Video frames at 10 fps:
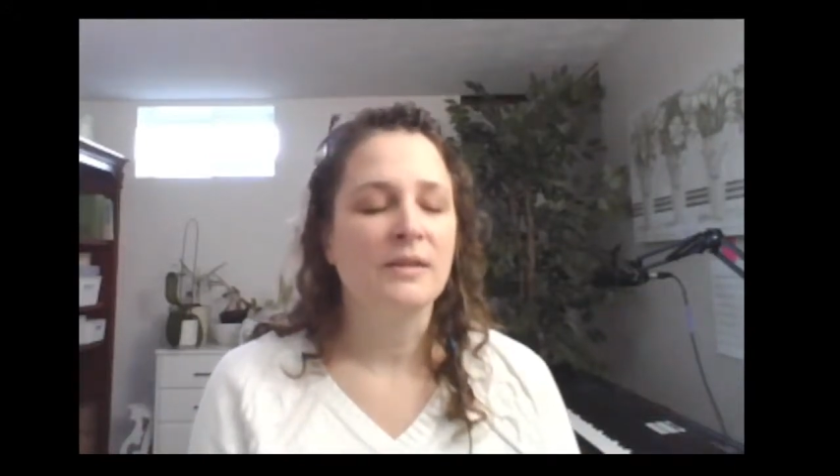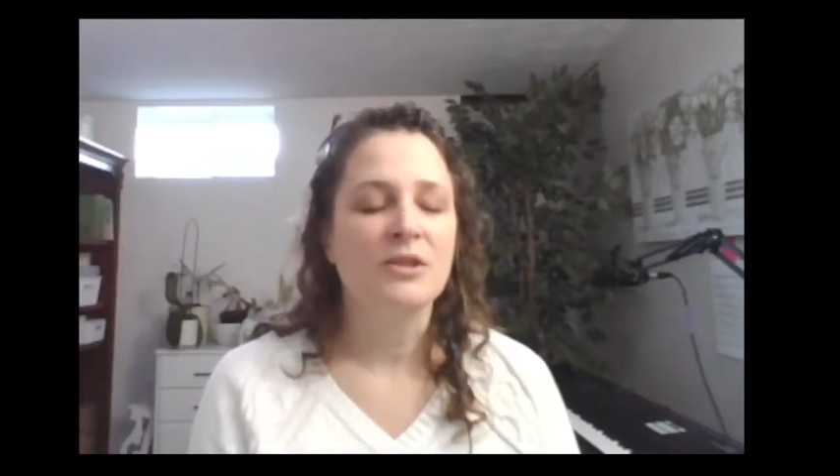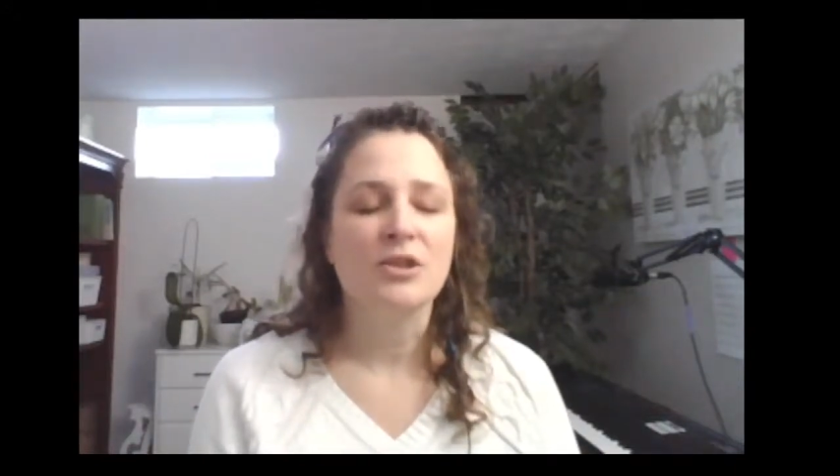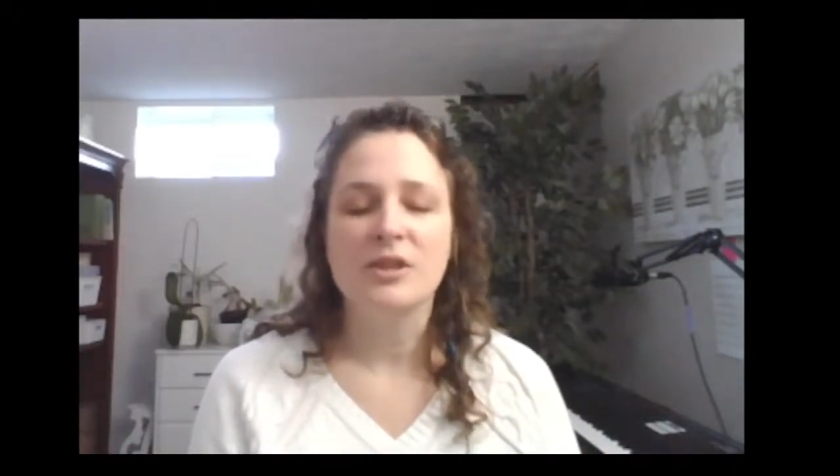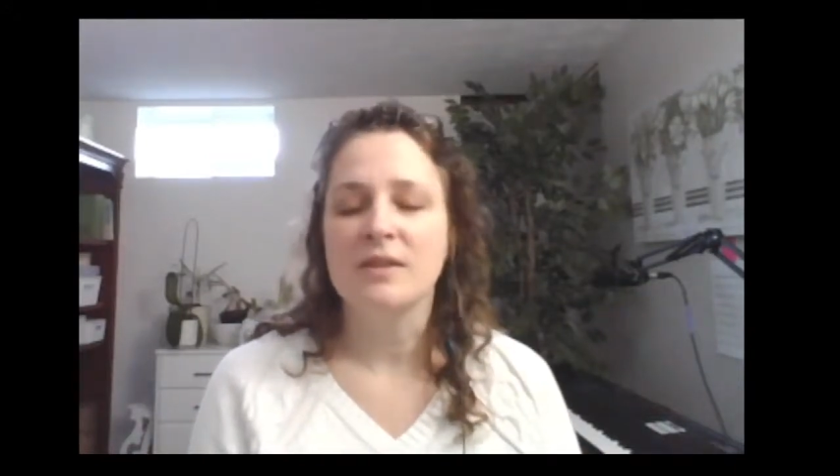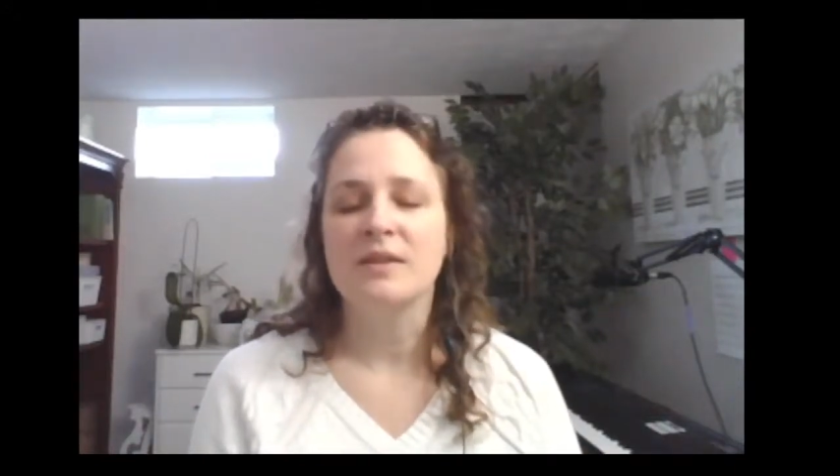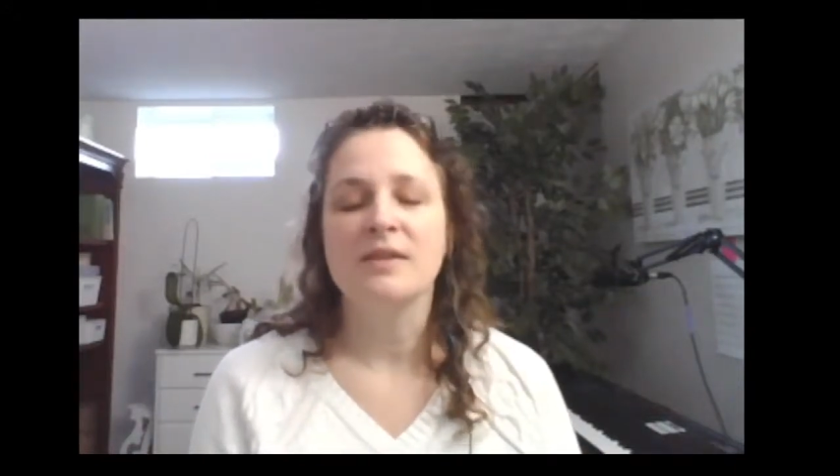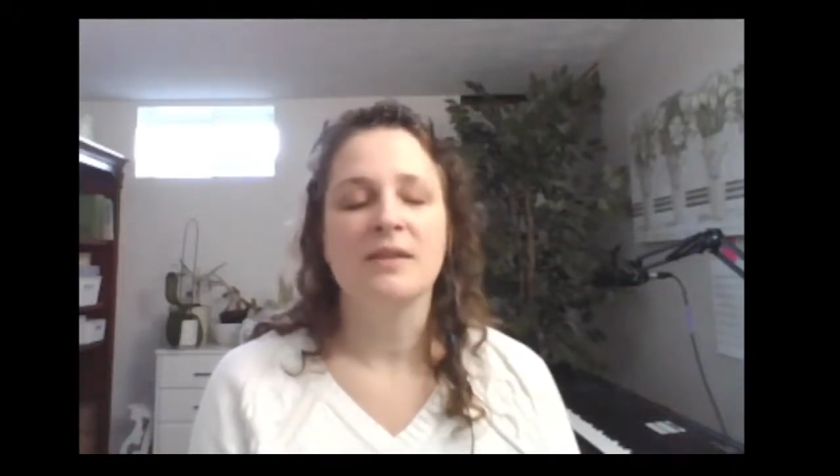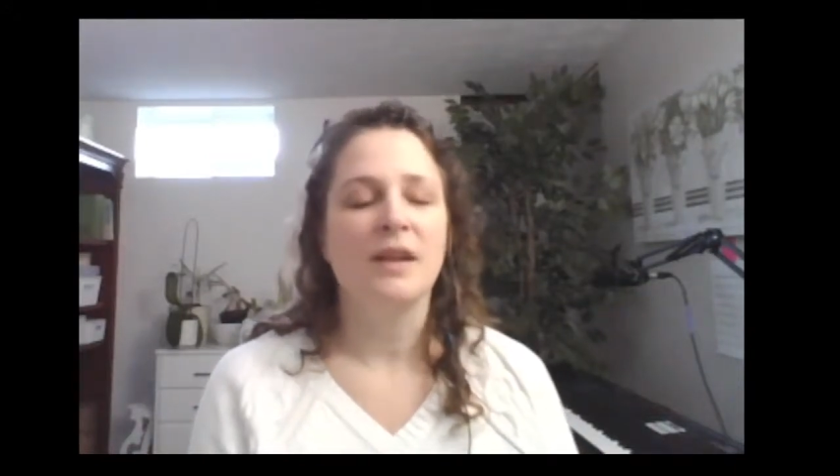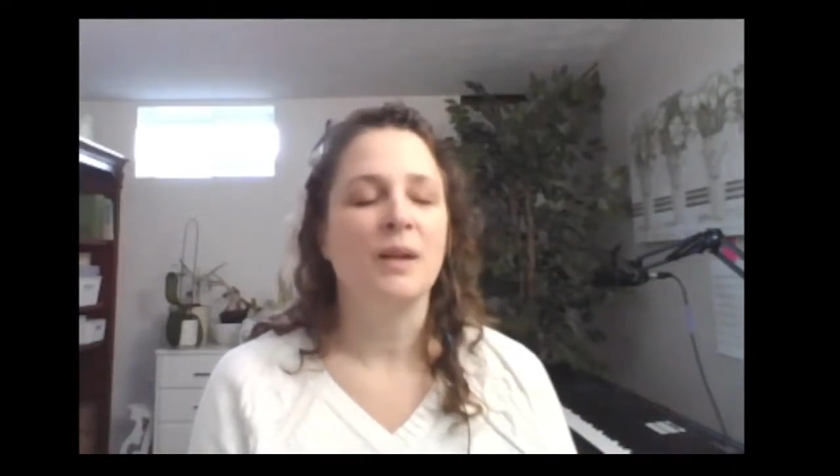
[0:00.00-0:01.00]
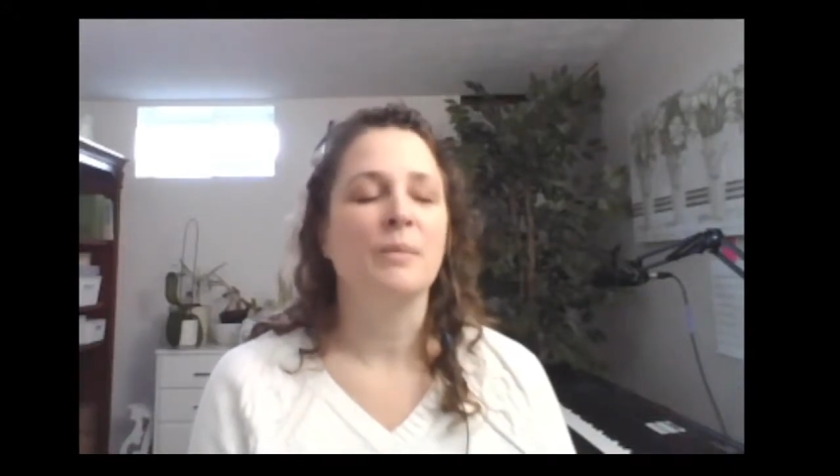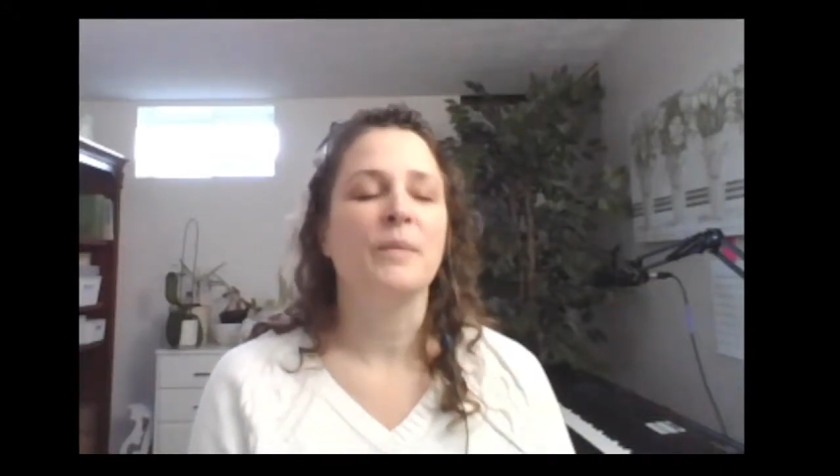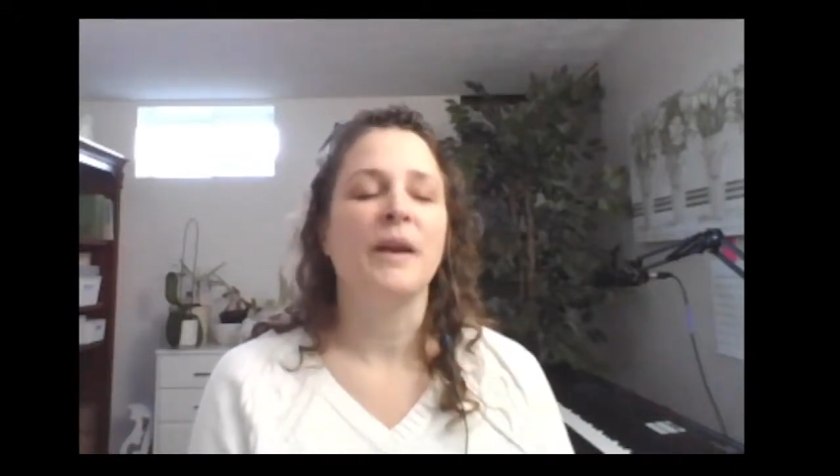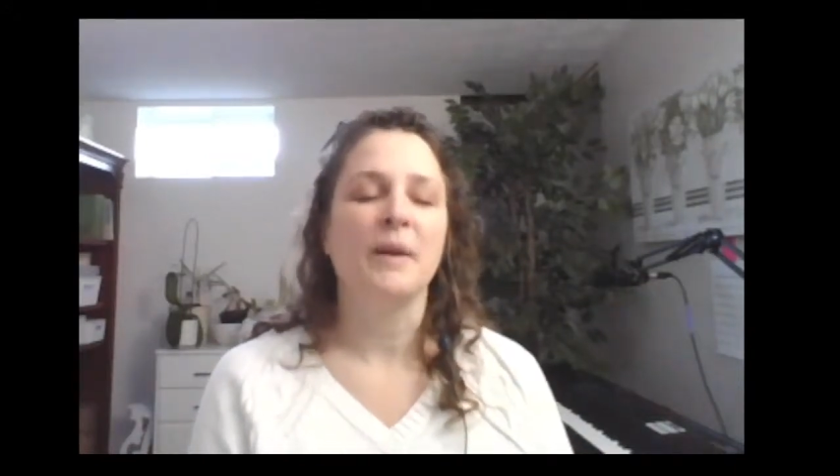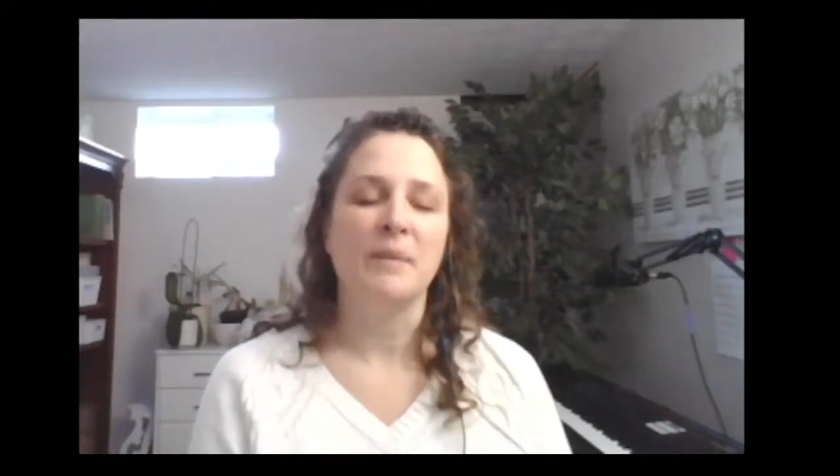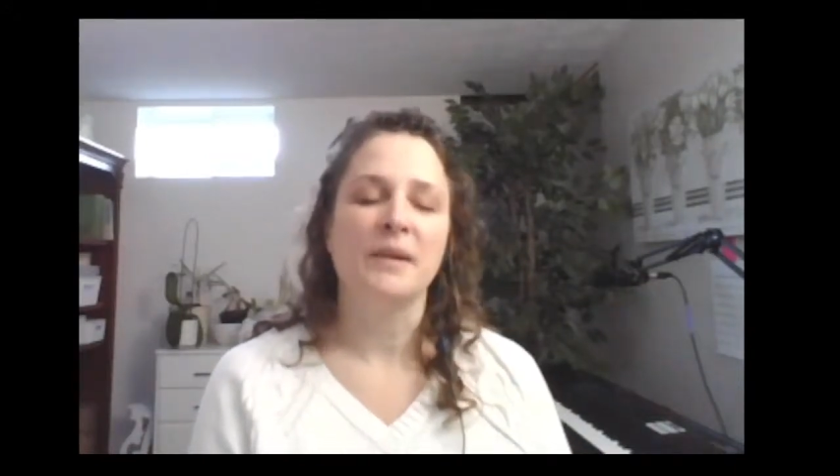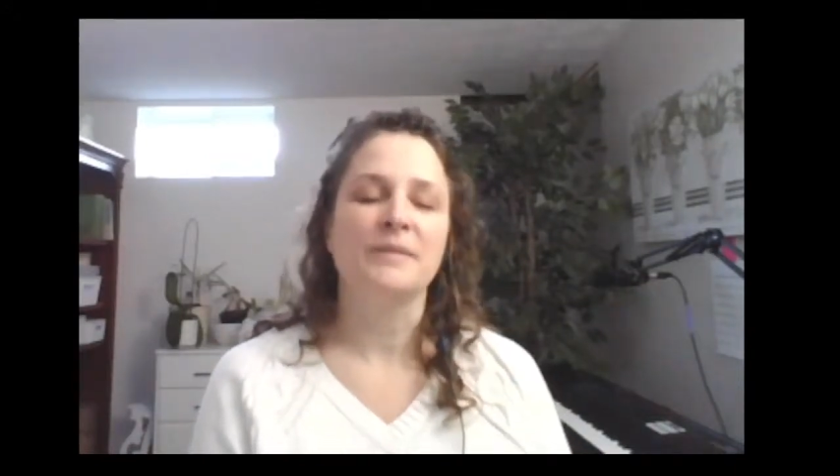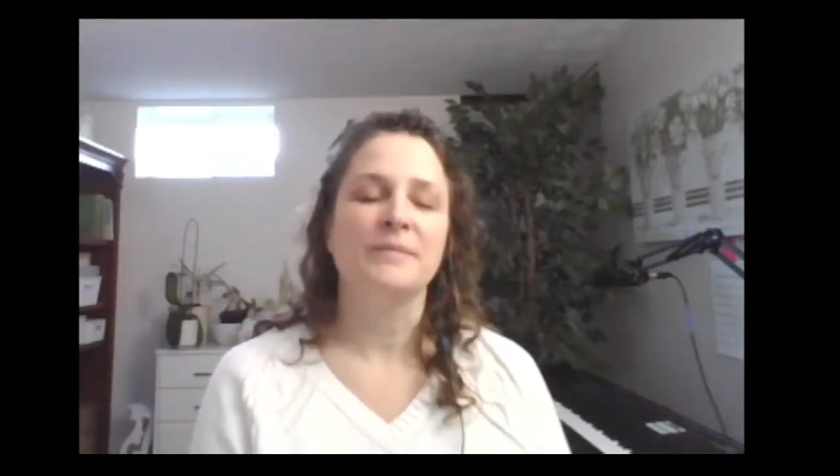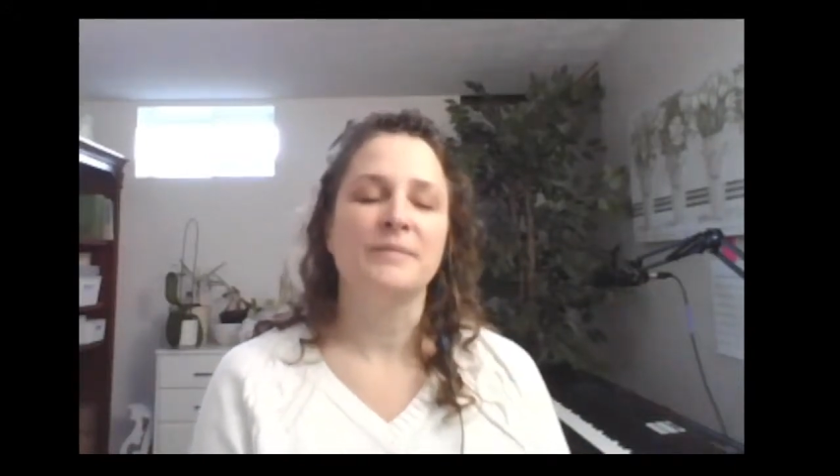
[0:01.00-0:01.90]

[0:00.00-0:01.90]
In Jesus' name, amen.